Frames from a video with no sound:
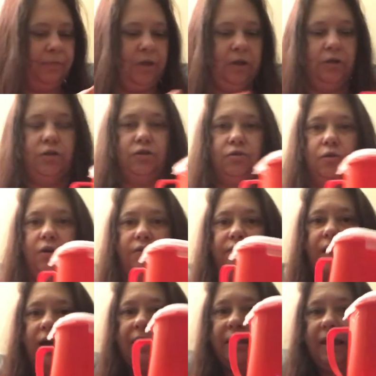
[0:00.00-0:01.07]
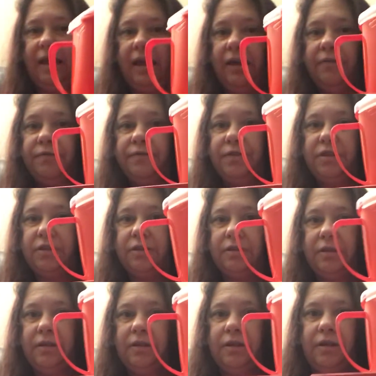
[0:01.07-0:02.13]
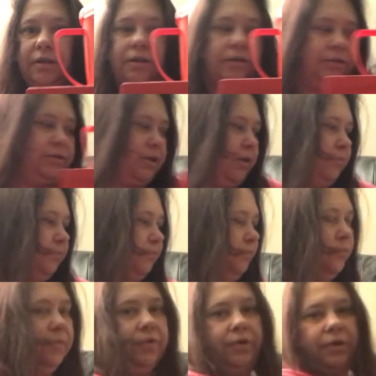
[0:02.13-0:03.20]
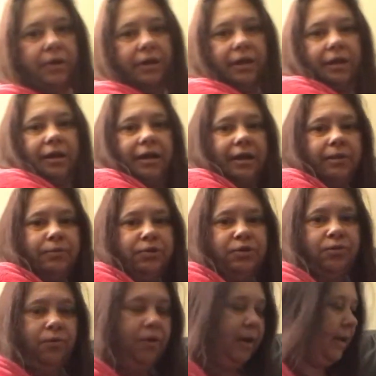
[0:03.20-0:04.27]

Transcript: sort of gift. So he was quite